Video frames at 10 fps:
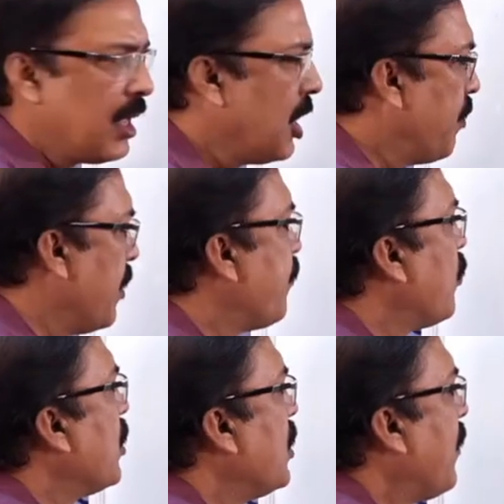If we
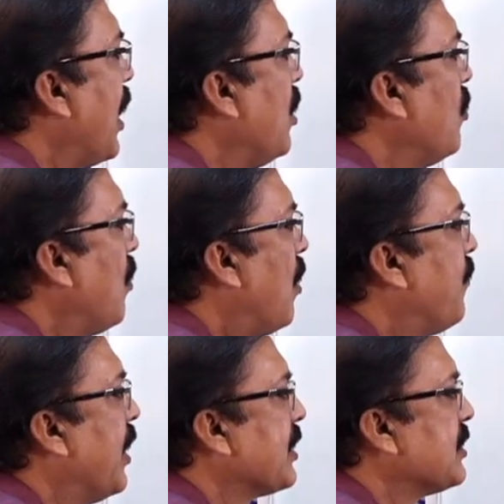put the value of
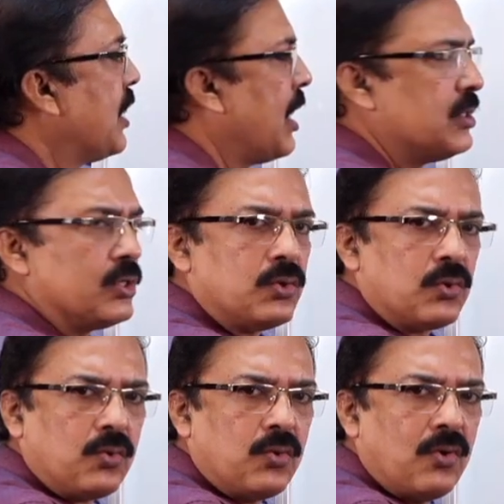x as
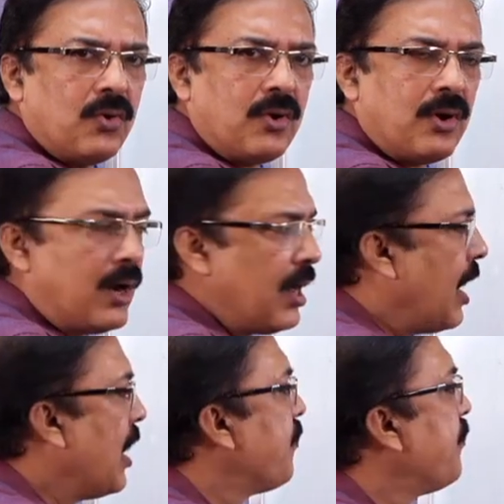2,
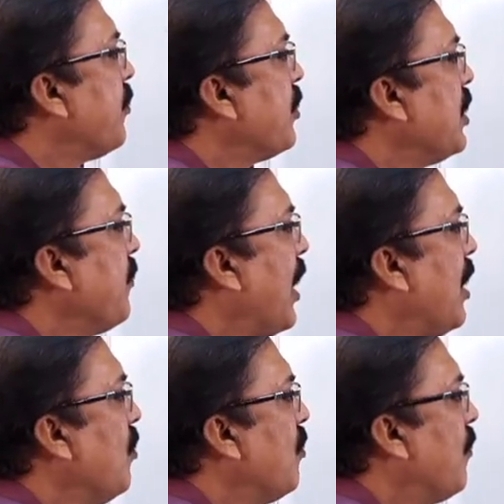and put the
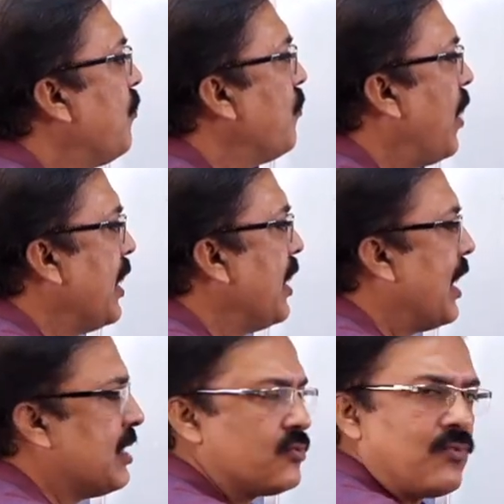value of y
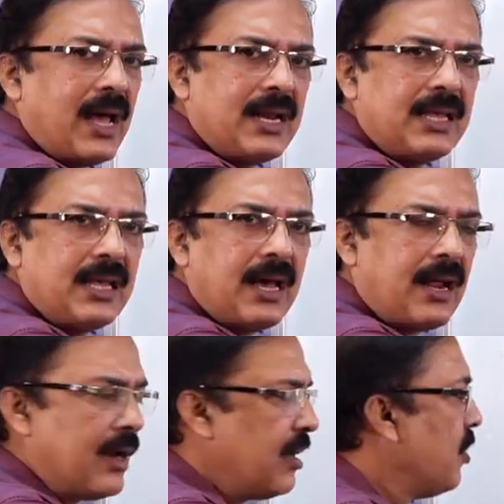as 1 here,
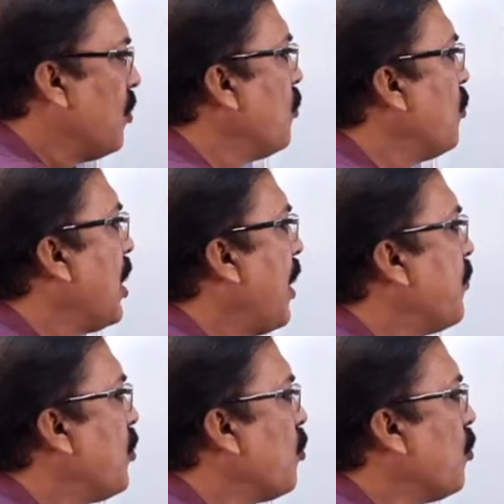we have
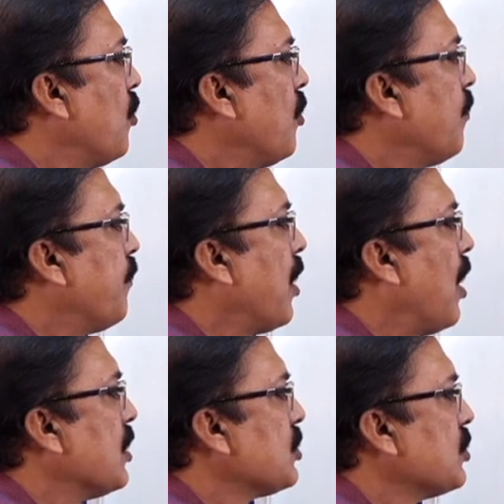2
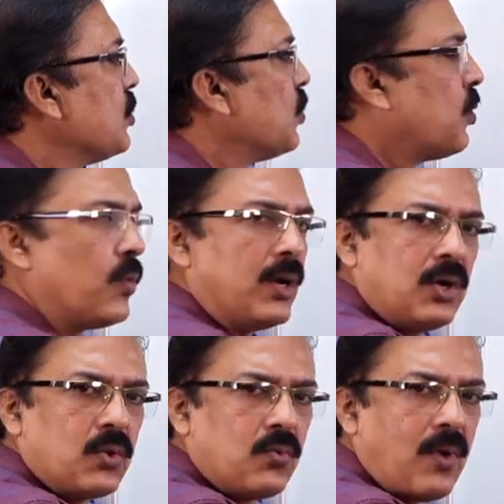plus 2
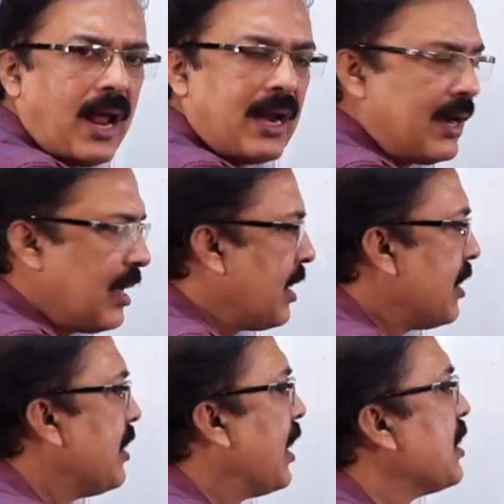into 1,
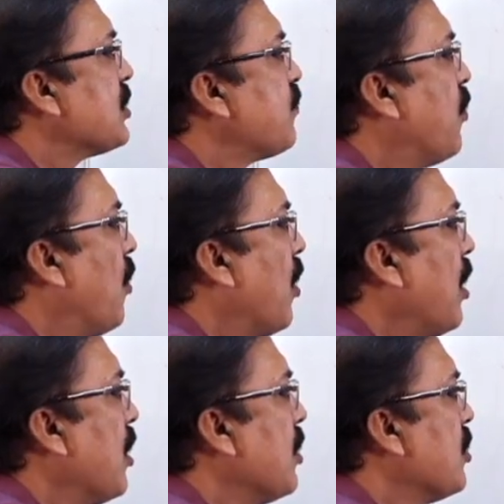that is 4.
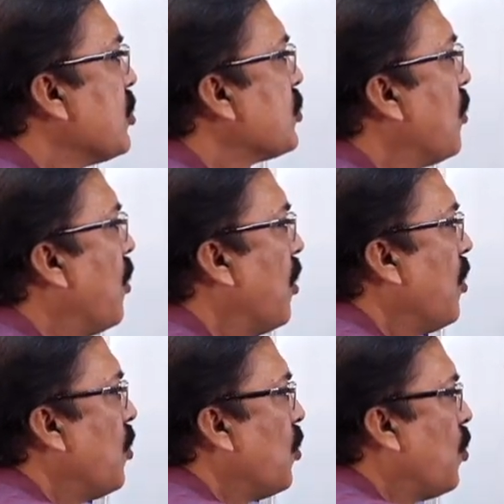So,
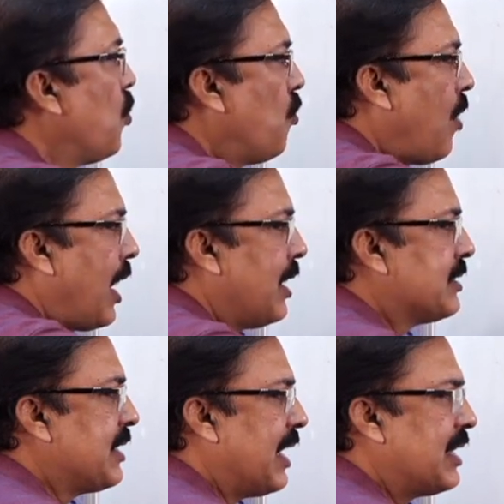2, 1
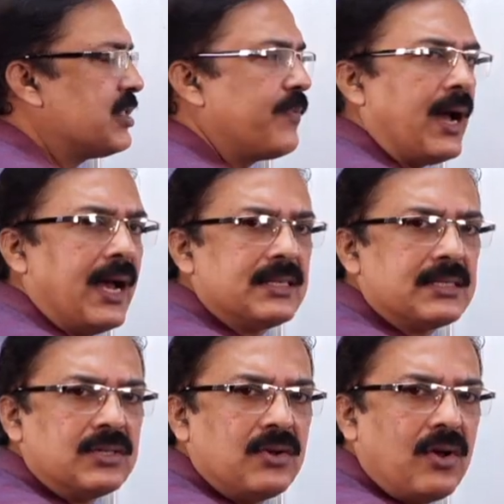satisfies
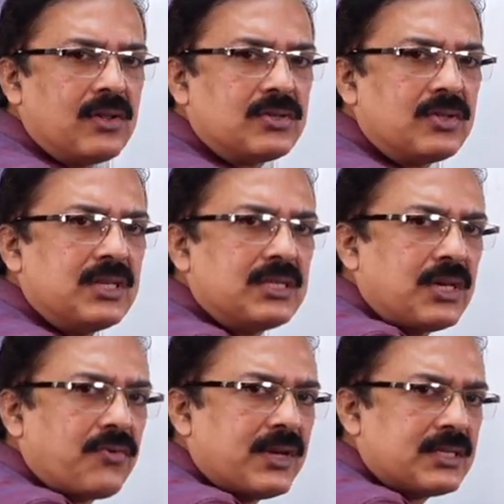also this
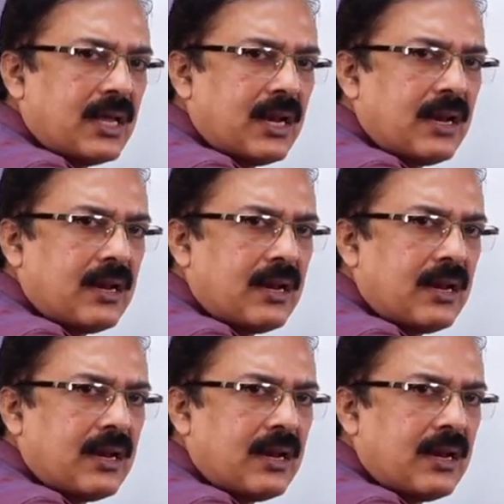equation,